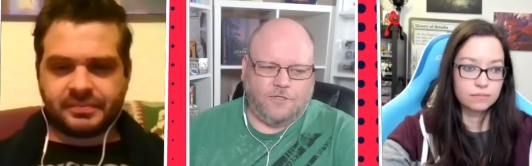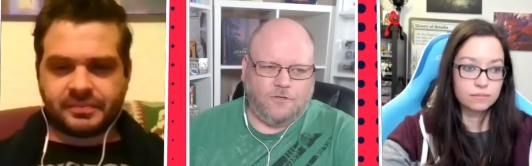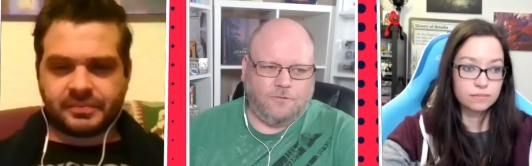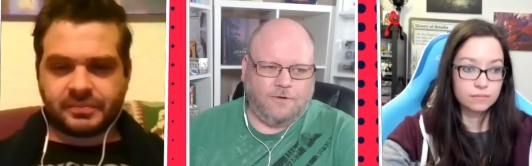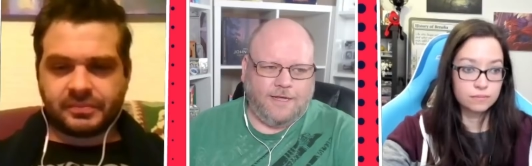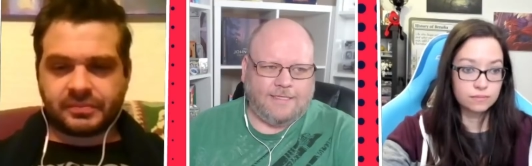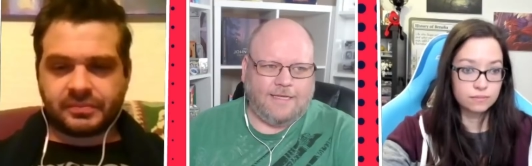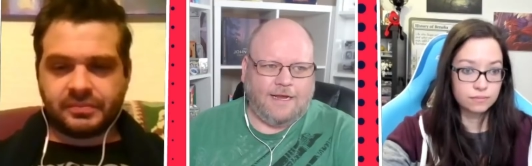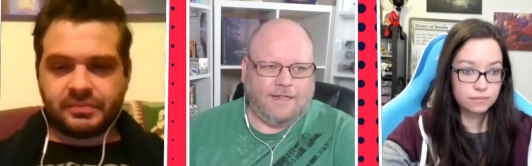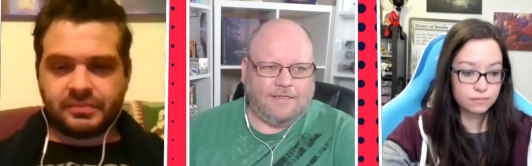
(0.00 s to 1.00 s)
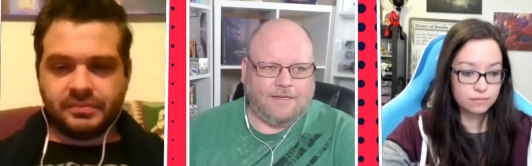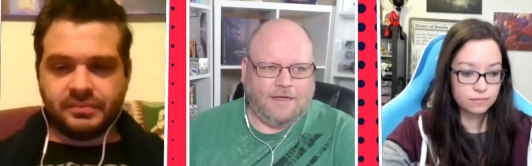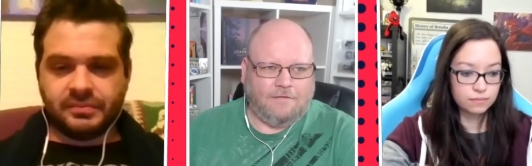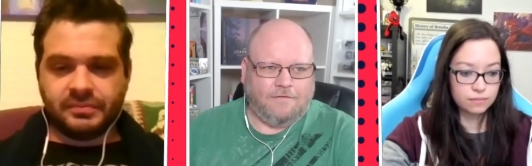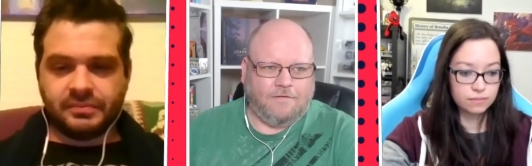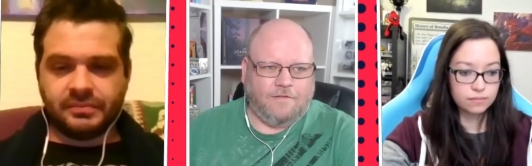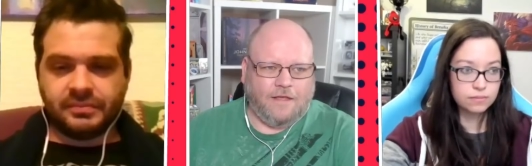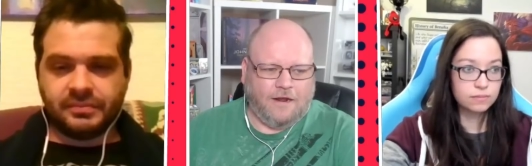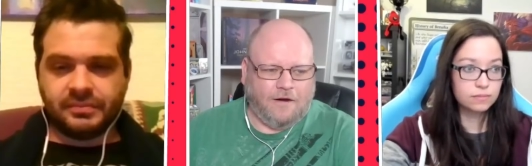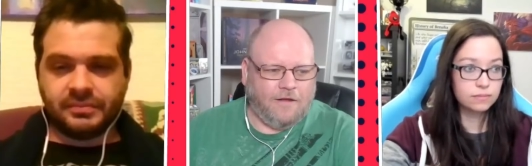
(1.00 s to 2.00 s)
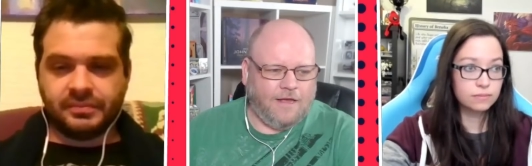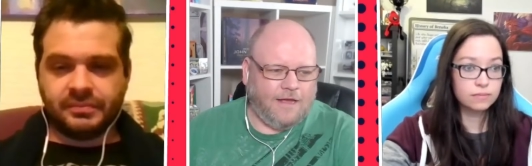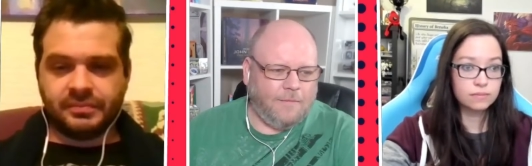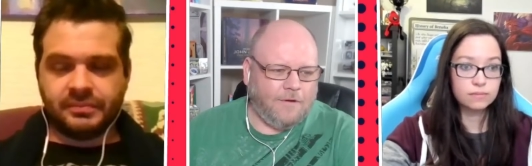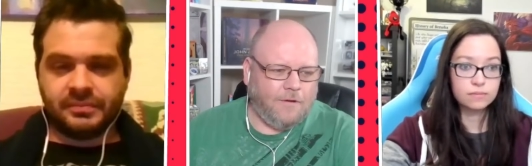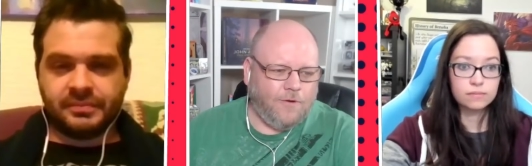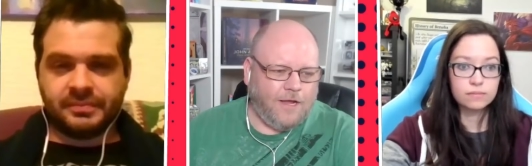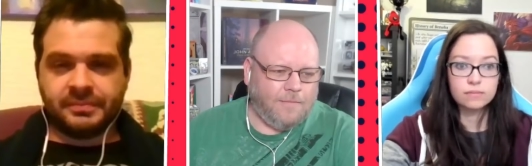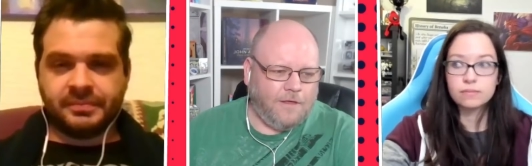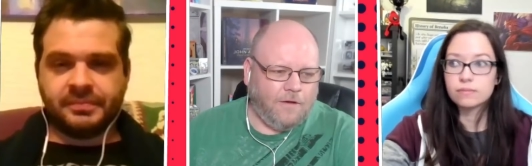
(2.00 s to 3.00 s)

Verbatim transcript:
Speaker 1: super exciting stuff there. Um, I'm going to bring up the